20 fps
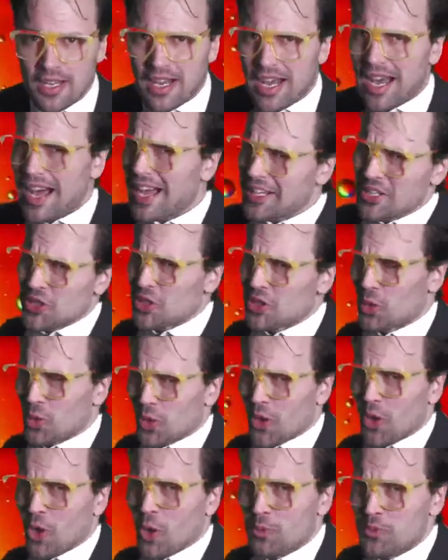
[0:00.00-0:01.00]
I sure
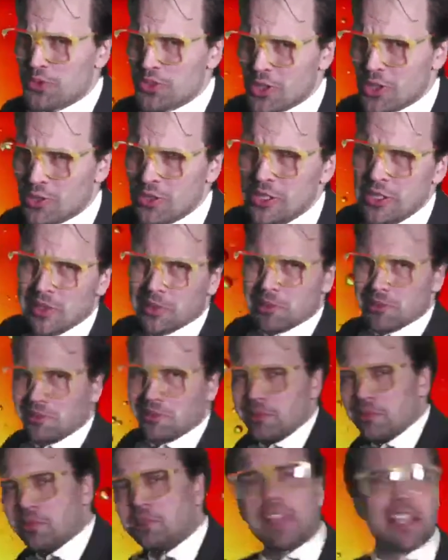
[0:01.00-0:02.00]
hope so.
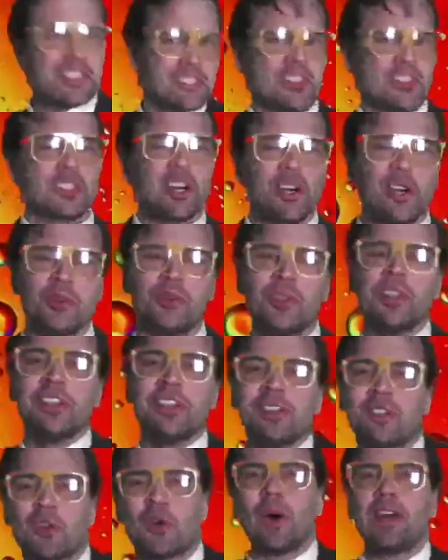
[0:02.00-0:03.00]
Let's go.
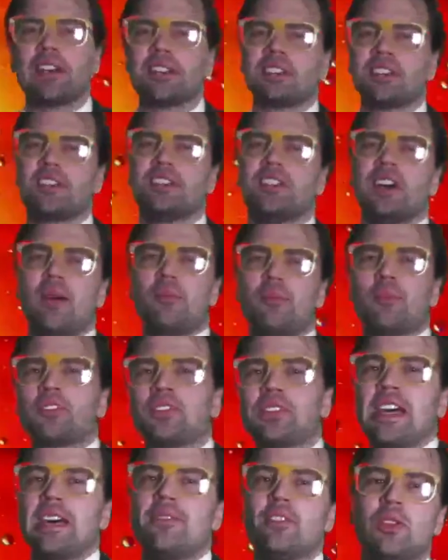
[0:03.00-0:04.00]
Question number
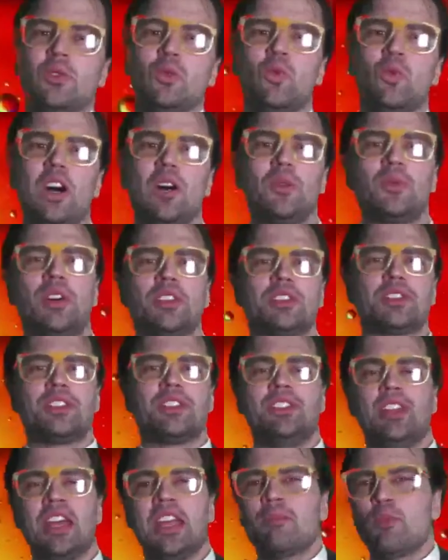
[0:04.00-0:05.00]
7. What was the
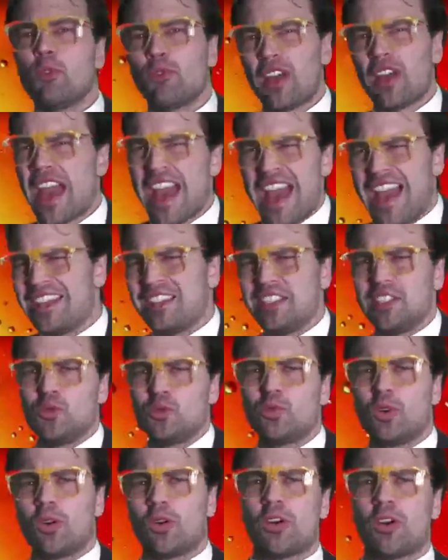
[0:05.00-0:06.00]
name of Andy
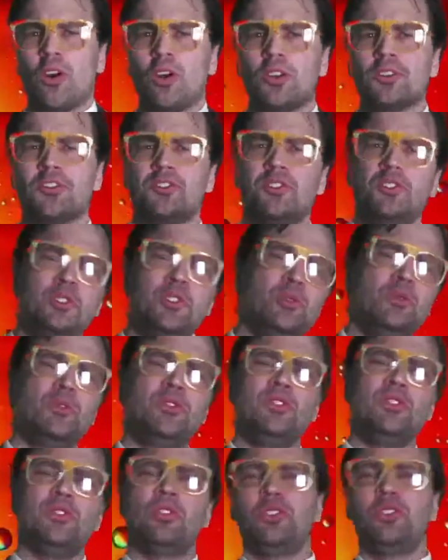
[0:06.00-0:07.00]
Warhol's New
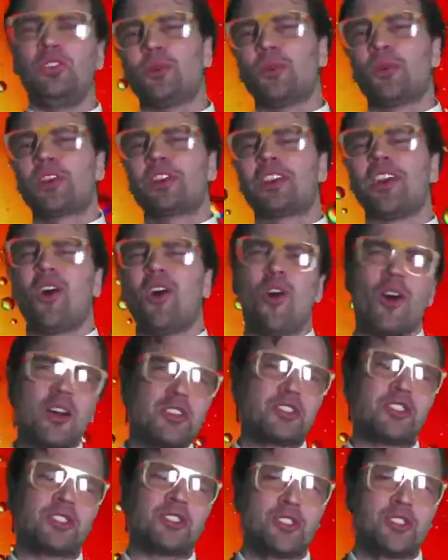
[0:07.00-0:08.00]
York art
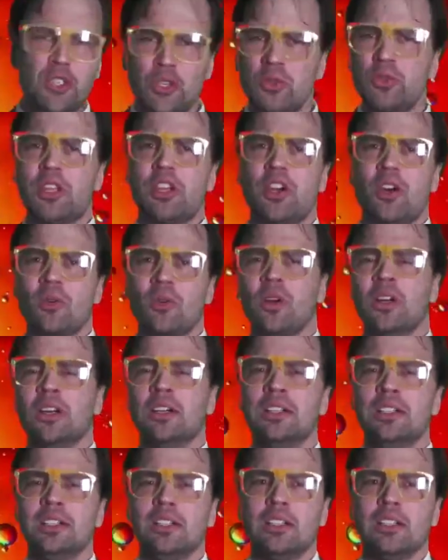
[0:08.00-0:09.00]
studio?
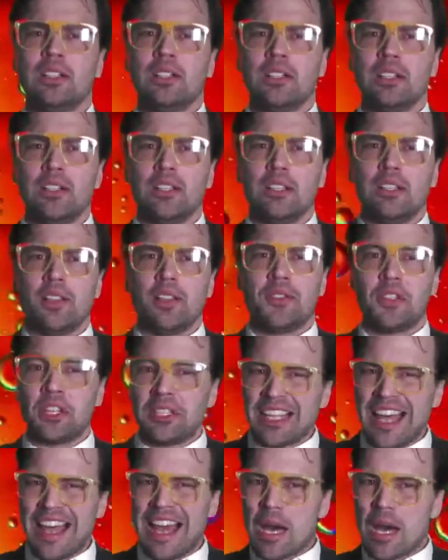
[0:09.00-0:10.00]
The
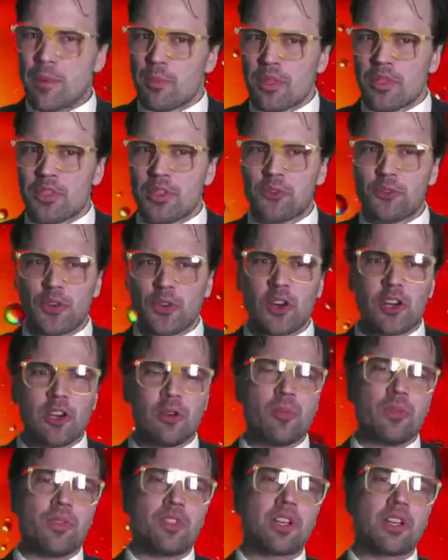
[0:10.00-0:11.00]
lab, the
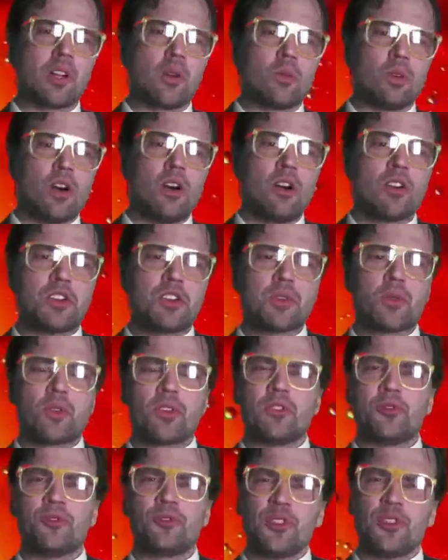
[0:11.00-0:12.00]
firm, the garage, or
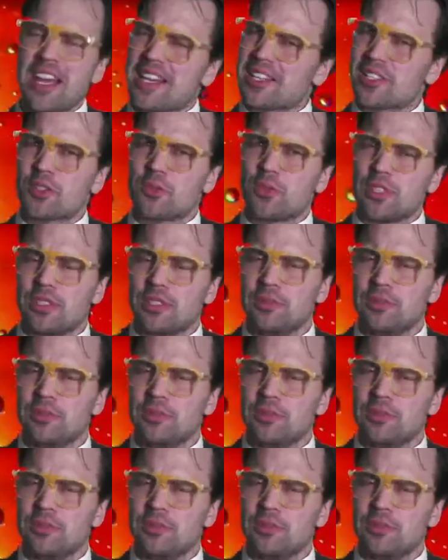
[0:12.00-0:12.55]
the factory?